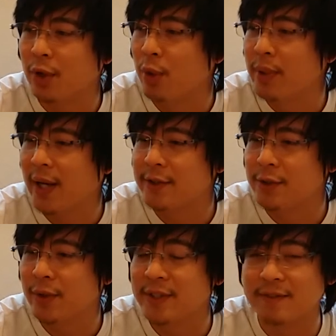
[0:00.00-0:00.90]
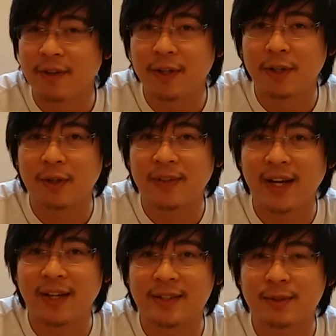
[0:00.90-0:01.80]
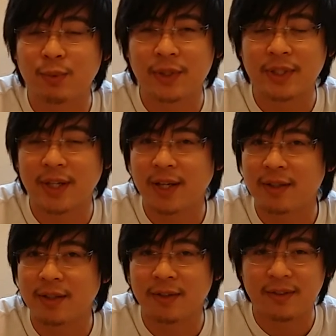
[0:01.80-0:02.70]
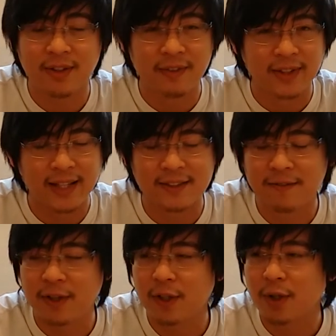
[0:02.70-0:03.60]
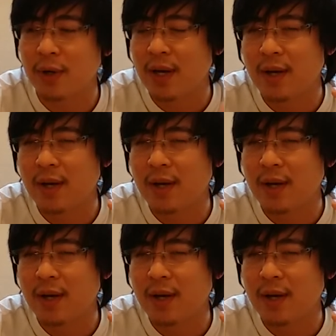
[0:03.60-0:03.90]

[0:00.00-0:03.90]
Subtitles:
So I hope you guys enjoyed this video. If you guys, and once again, you know, if you like this video,